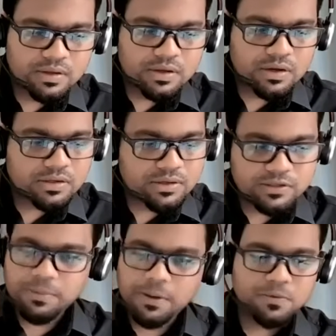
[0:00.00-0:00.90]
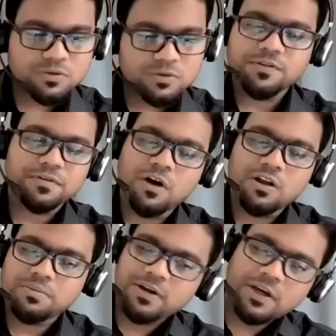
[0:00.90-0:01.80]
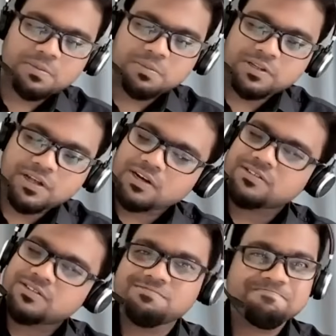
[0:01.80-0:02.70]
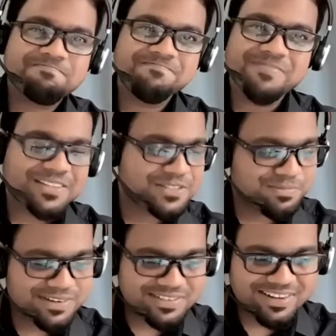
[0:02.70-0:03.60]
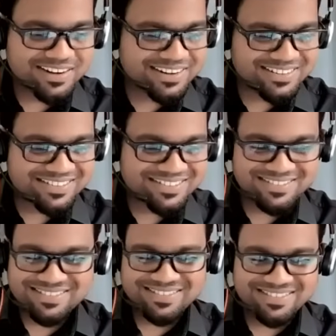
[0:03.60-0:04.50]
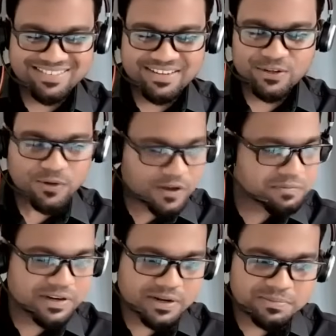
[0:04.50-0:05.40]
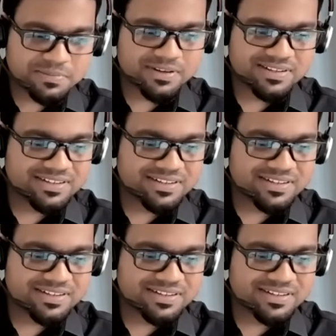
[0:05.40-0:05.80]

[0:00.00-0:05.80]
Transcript: Dharti ma'am, you just have to call me and I'll be there. As simple as that. You have my number.